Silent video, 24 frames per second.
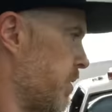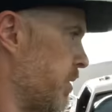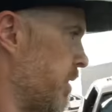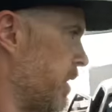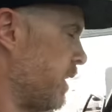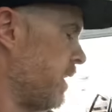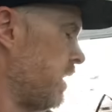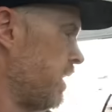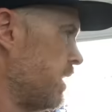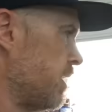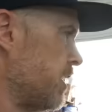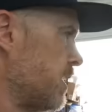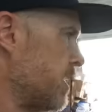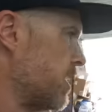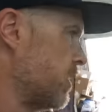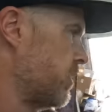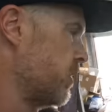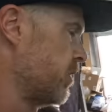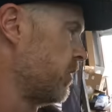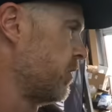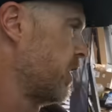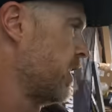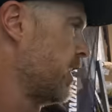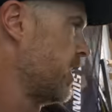to it in the
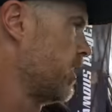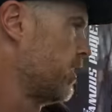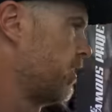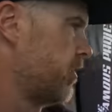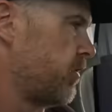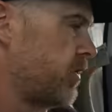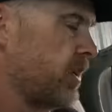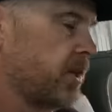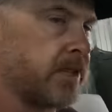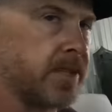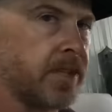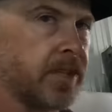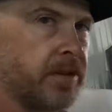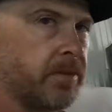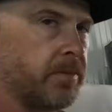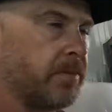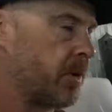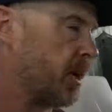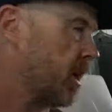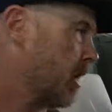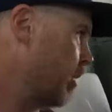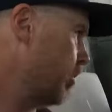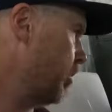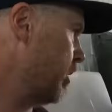other video. If I didn't,
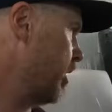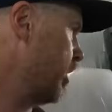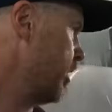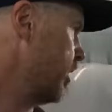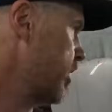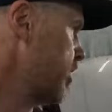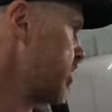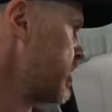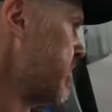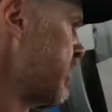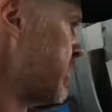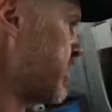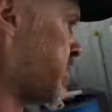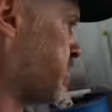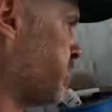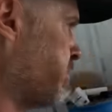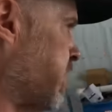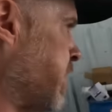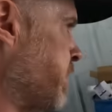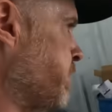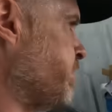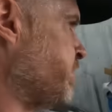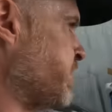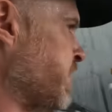my apologies,
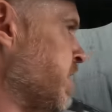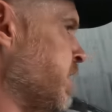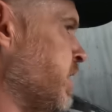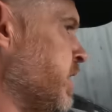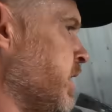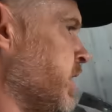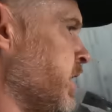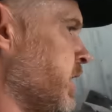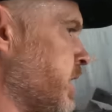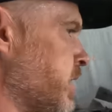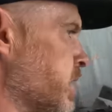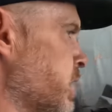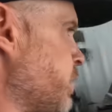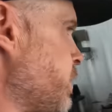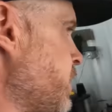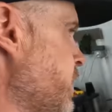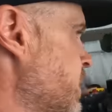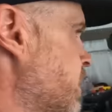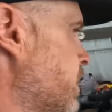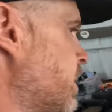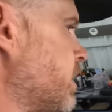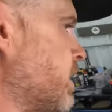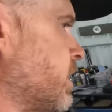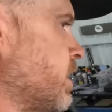but here
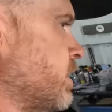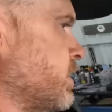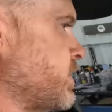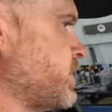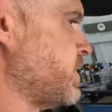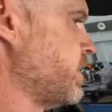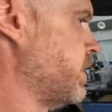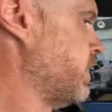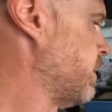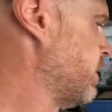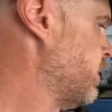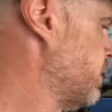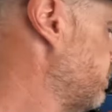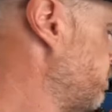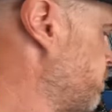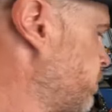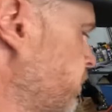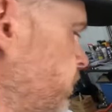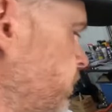we are. So